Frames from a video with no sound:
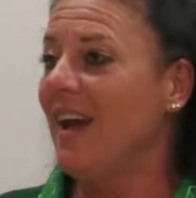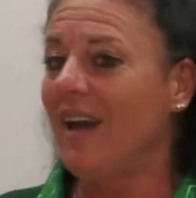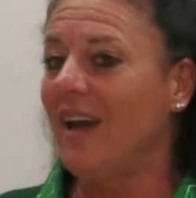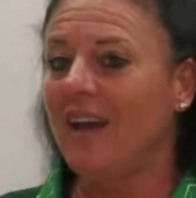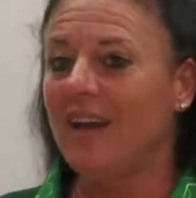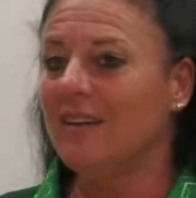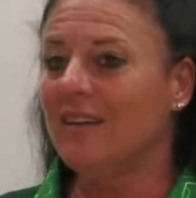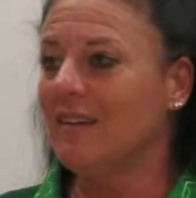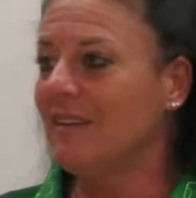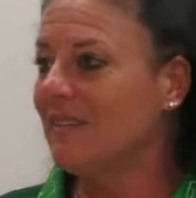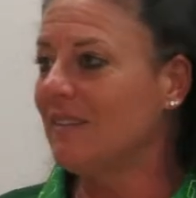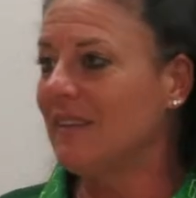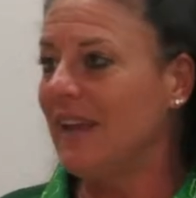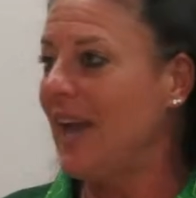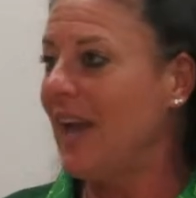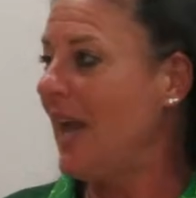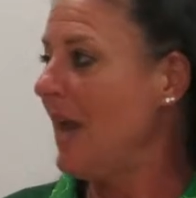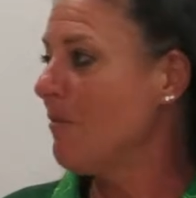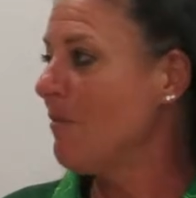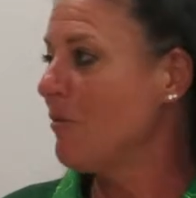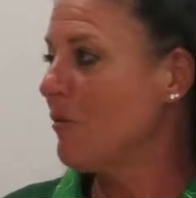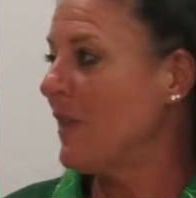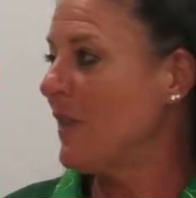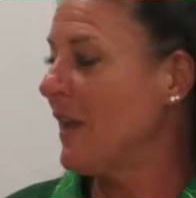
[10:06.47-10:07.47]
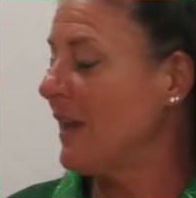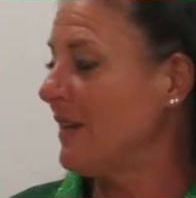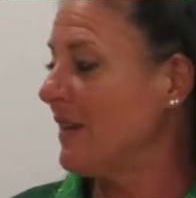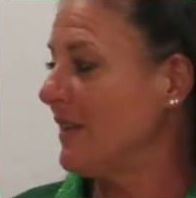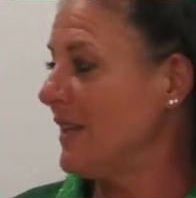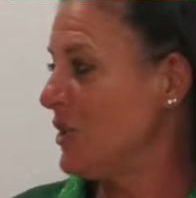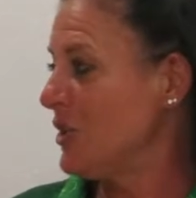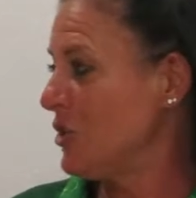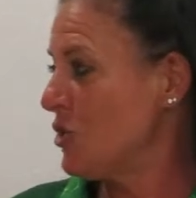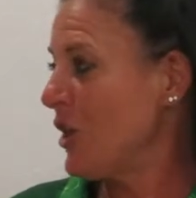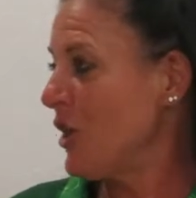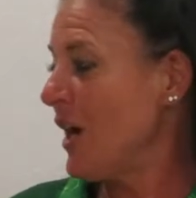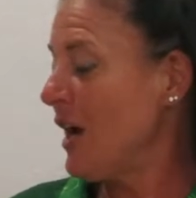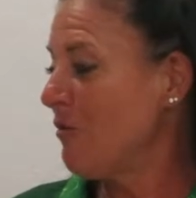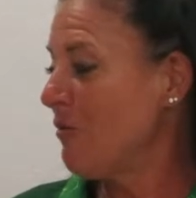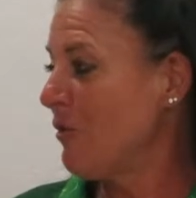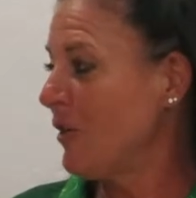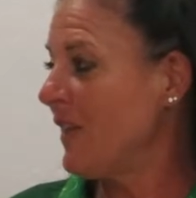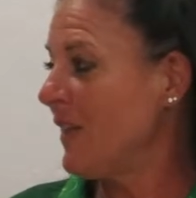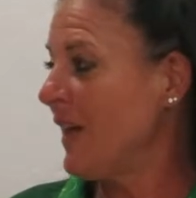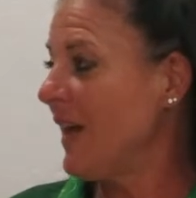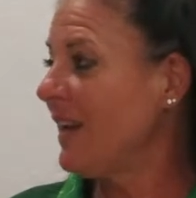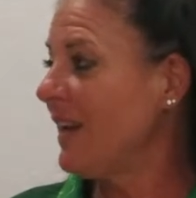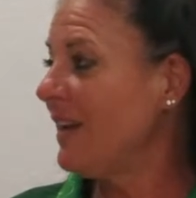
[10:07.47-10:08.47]
And they aim for that and they strive for
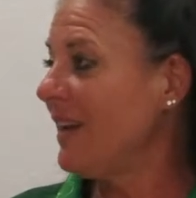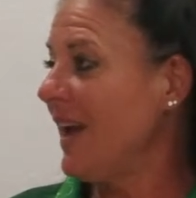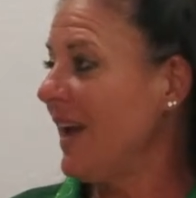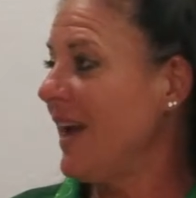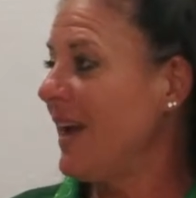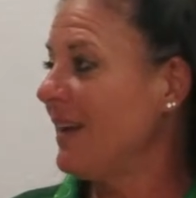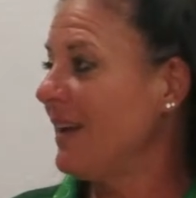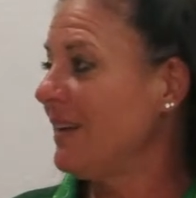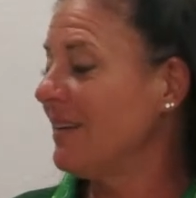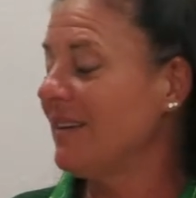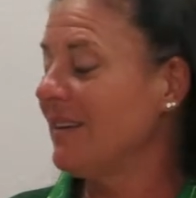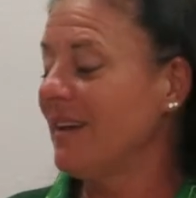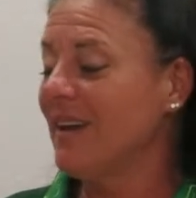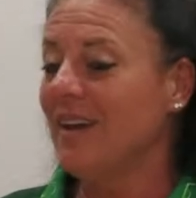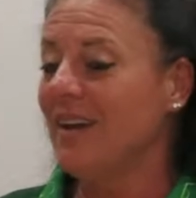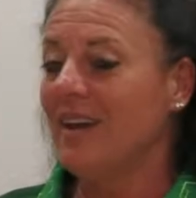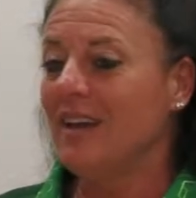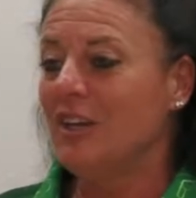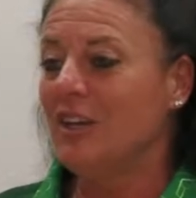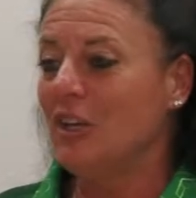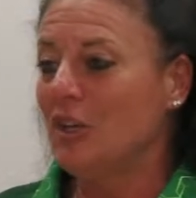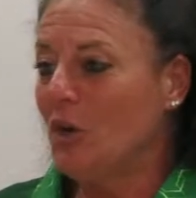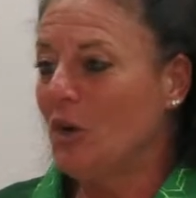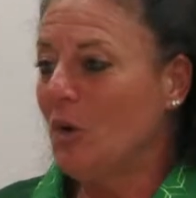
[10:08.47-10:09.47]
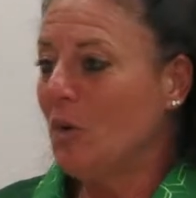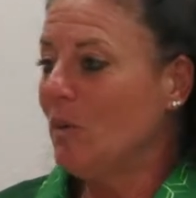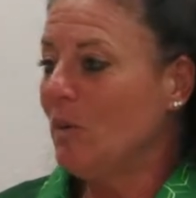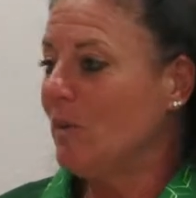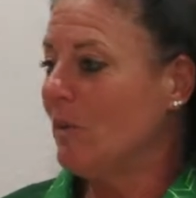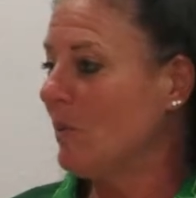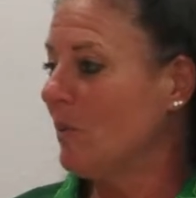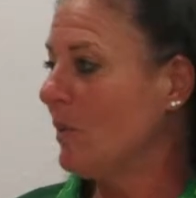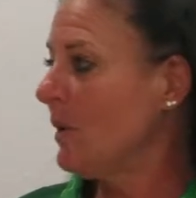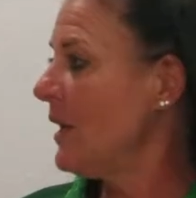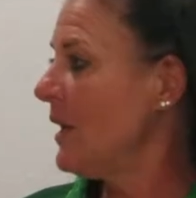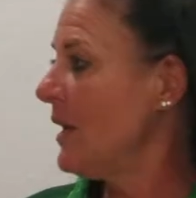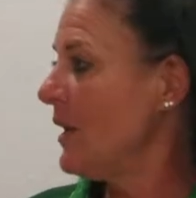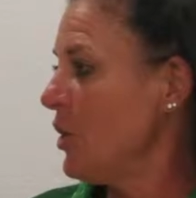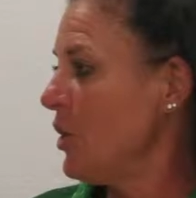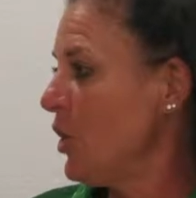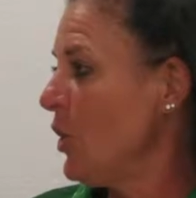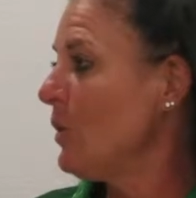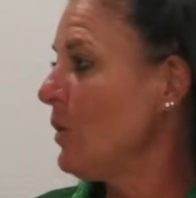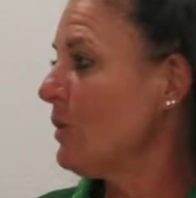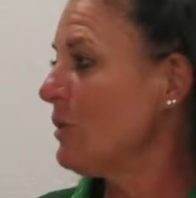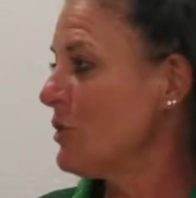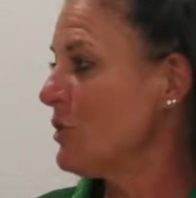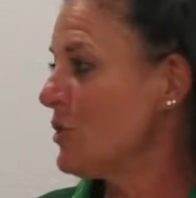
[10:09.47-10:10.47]
that, and in a
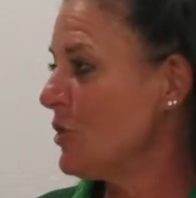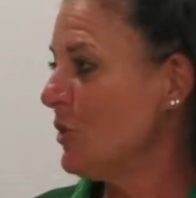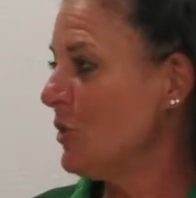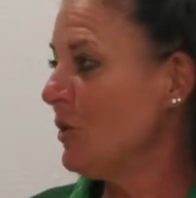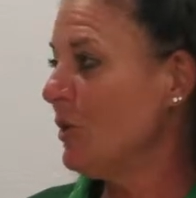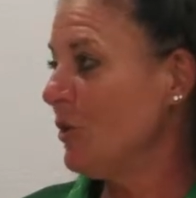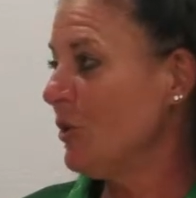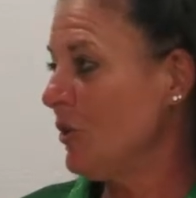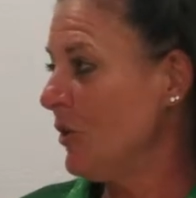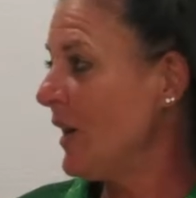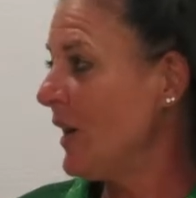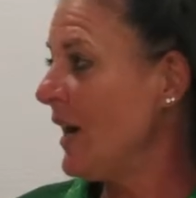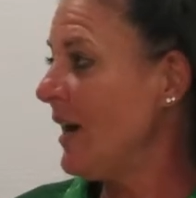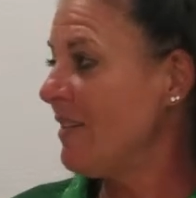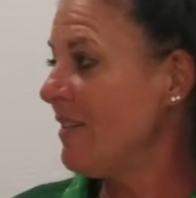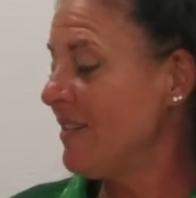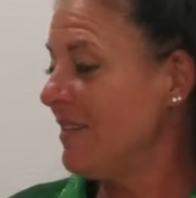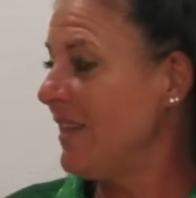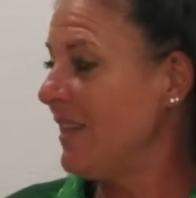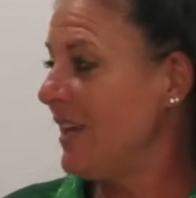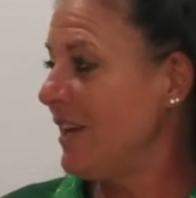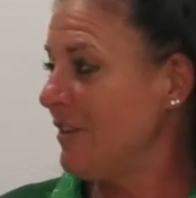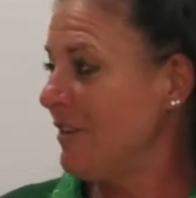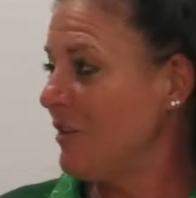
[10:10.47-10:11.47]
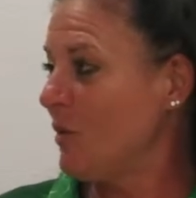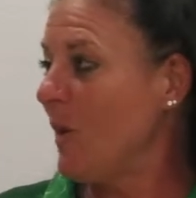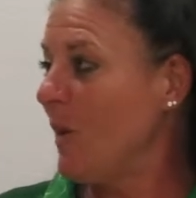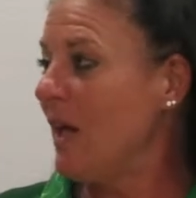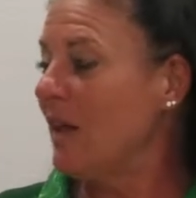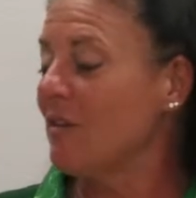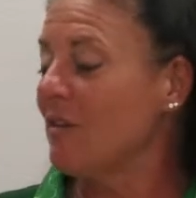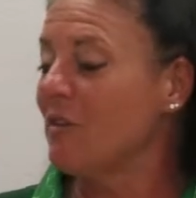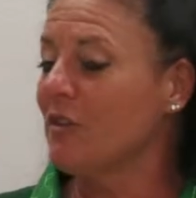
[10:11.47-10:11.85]
year or two you guys are there as well.